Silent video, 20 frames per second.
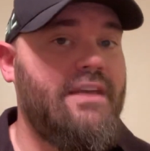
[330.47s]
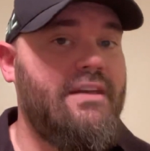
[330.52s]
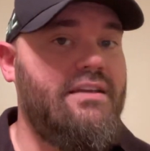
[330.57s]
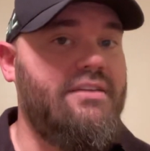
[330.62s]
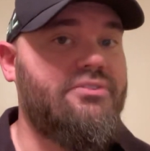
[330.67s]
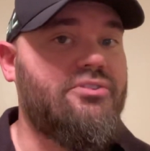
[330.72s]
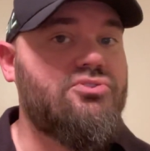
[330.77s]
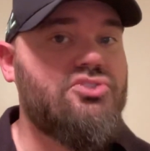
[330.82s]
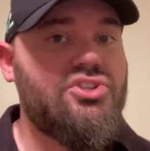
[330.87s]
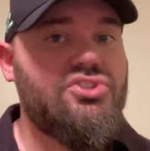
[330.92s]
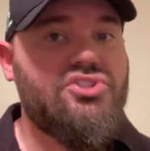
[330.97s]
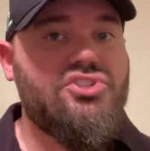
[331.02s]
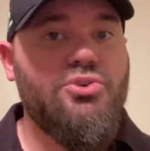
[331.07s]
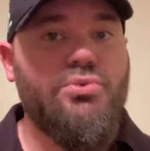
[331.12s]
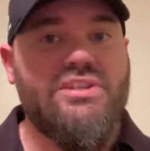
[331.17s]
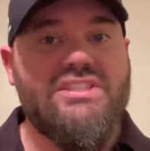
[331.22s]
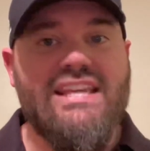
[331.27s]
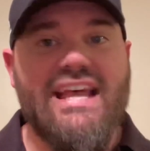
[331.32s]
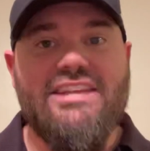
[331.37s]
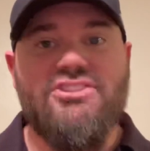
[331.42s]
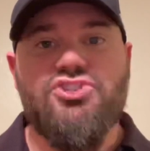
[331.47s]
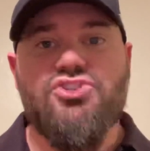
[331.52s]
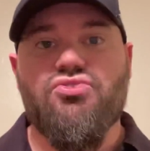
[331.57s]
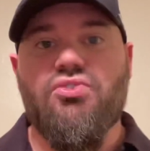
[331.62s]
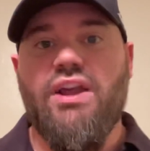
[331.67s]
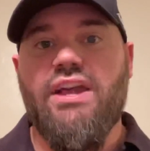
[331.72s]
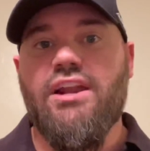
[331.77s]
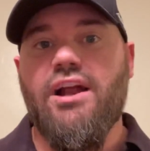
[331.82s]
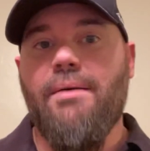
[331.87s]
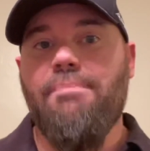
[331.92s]
and they're just 2-10
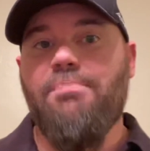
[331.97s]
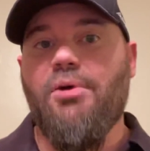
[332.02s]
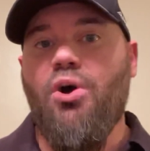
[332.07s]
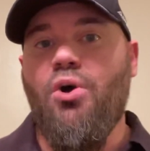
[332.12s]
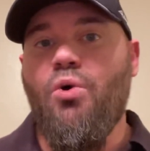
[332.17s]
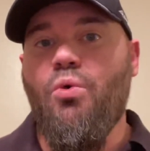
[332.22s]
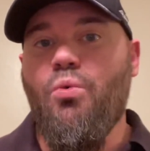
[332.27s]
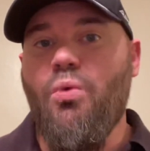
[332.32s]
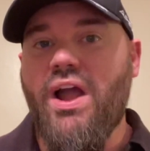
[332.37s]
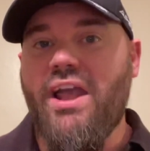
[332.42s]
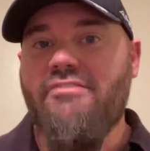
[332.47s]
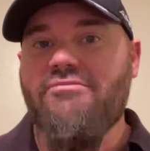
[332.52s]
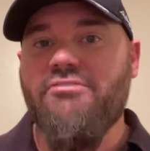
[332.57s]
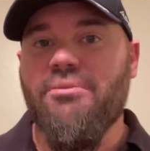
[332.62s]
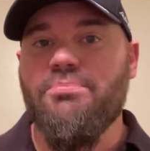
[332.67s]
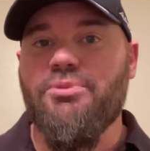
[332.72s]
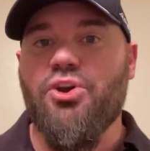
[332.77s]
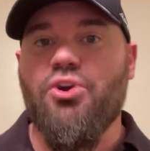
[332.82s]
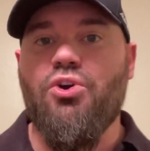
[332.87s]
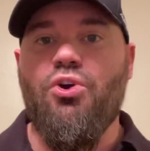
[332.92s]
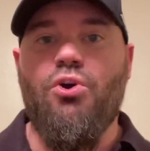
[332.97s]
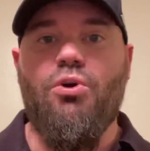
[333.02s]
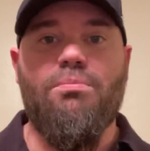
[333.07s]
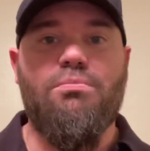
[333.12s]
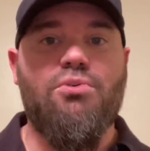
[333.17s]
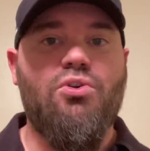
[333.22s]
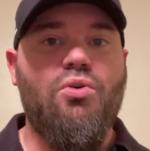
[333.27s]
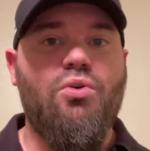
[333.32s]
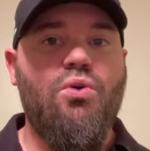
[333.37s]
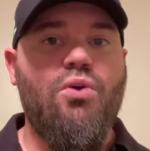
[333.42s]
straight up away from their
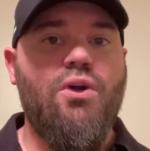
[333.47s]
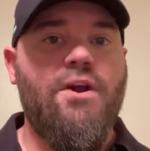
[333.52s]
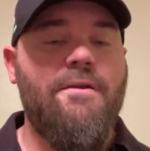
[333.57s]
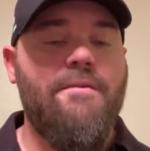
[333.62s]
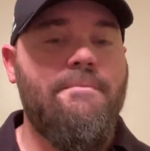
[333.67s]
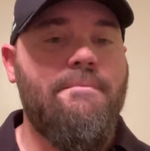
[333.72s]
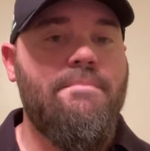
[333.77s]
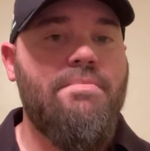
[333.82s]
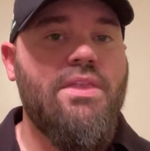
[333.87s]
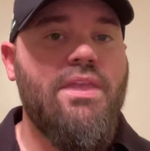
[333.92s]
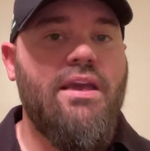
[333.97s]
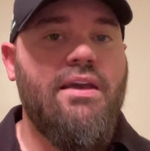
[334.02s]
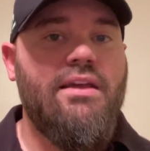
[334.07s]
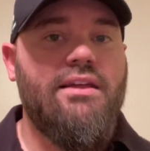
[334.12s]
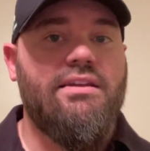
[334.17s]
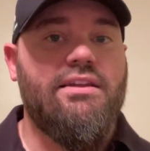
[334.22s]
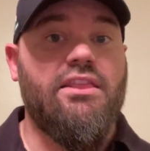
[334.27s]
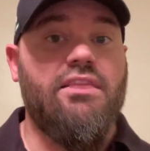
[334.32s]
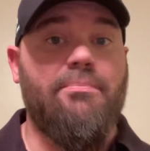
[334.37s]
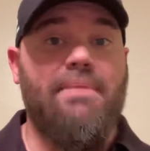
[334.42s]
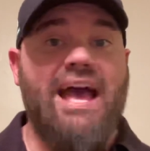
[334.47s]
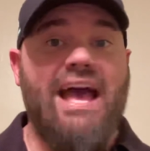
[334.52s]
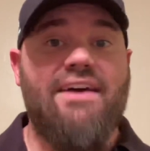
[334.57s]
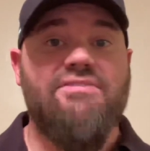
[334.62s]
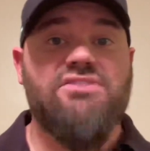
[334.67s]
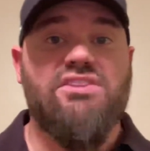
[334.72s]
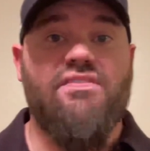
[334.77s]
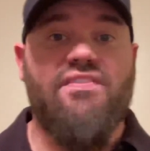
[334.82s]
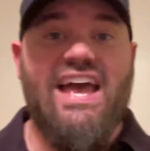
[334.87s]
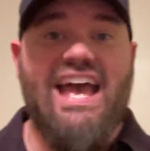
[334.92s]
home court. Now, the
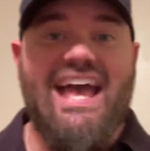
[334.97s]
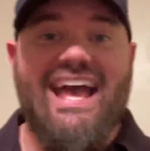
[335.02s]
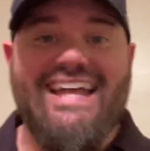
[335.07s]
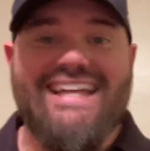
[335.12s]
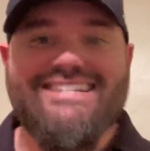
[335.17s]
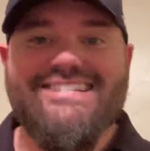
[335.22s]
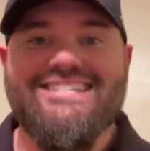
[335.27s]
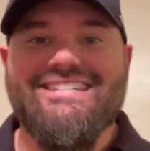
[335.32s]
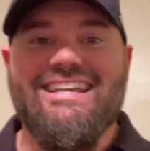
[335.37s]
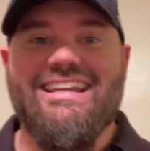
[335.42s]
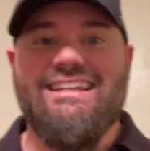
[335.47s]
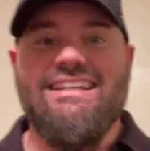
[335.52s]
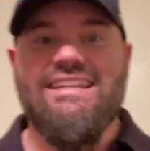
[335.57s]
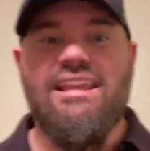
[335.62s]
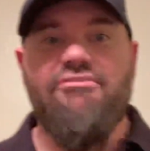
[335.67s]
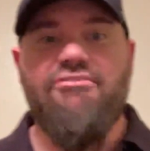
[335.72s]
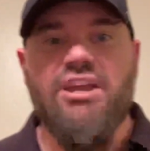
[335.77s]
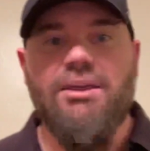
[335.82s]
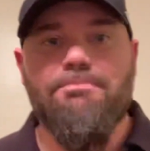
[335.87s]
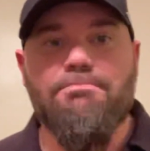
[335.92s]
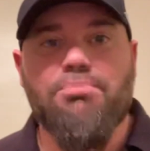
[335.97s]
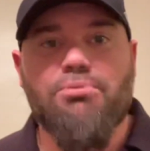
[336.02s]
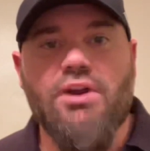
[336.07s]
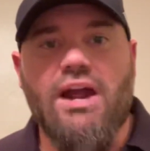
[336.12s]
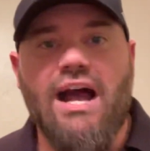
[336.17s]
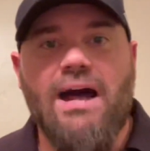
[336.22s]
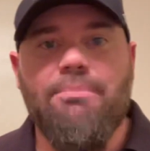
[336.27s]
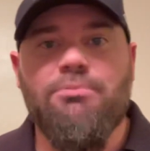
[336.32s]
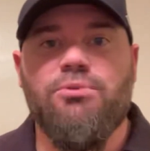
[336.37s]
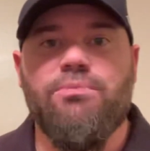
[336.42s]
Mavs have had significant
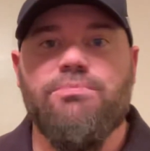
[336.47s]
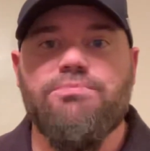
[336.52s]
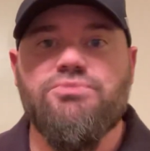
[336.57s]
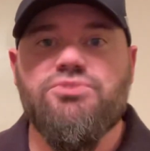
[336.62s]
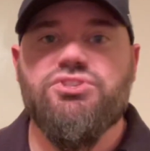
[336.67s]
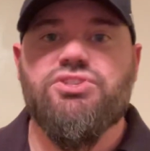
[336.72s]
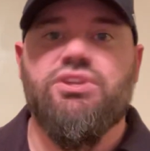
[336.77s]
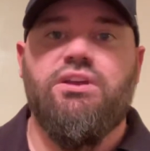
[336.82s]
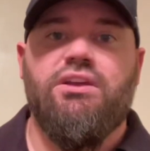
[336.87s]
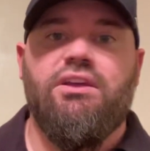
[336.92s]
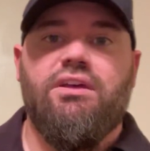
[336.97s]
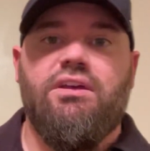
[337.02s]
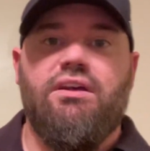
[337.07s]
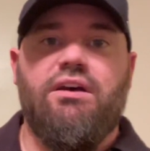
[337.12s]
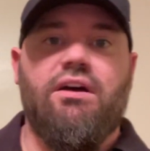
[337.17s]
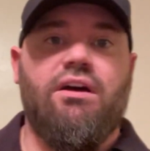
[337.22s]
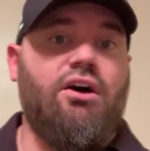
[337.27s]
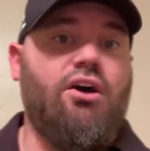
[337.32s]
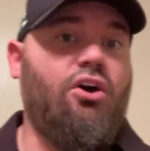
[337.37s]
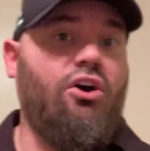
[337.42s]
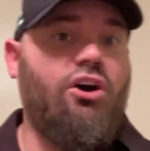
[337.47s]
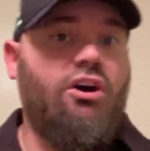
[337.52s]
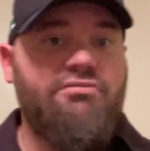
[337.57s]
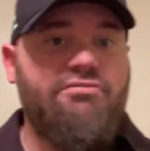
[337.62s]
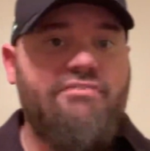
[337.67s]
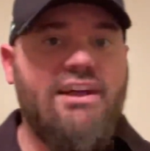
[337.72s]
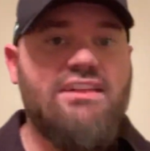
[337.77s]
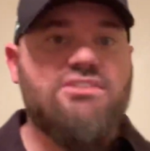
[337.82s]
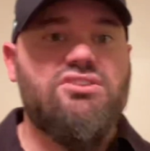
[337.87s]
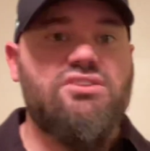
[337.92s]
problems
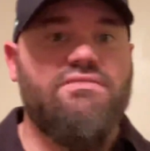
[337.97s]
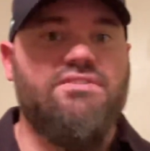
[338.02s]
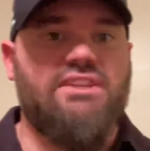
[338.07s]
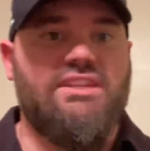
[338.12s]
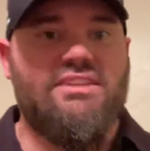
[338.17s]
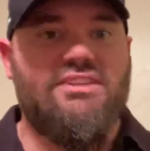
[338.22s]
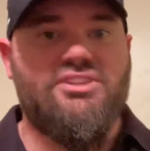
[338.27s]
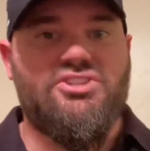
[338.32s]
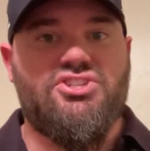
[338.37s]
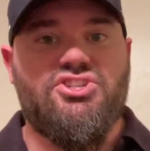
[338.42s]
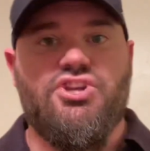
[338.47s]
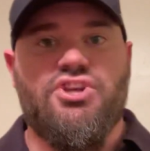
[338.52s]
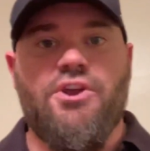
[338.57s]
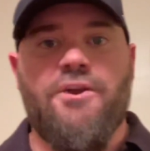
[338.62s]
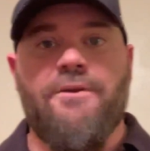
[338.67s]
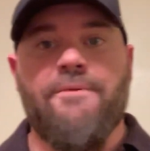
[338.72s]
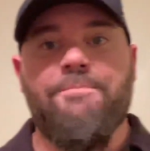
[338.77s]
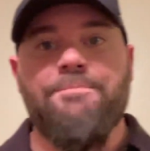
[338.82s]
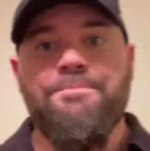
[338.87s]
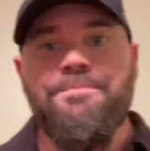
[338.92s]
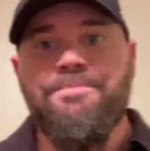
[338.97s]
offensively this year.